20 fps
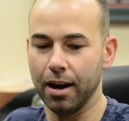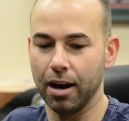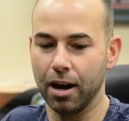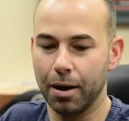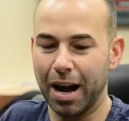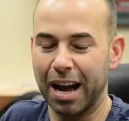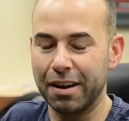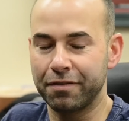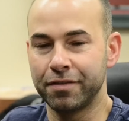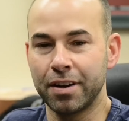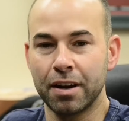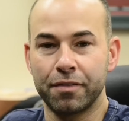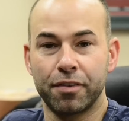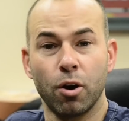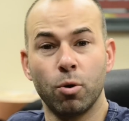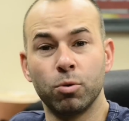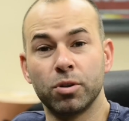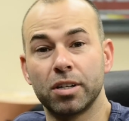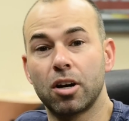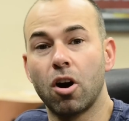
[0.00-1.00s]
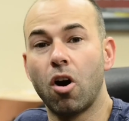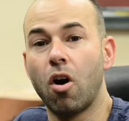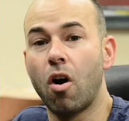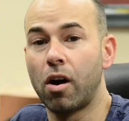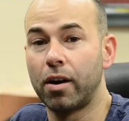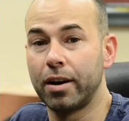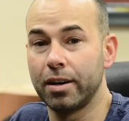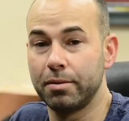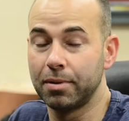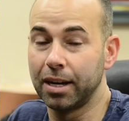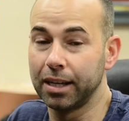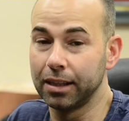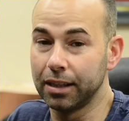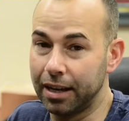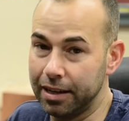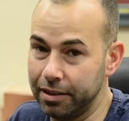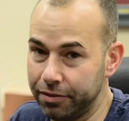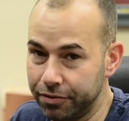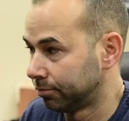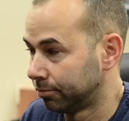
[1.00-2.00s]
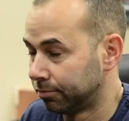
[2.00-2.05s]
Uh, I've never owned a car in my life.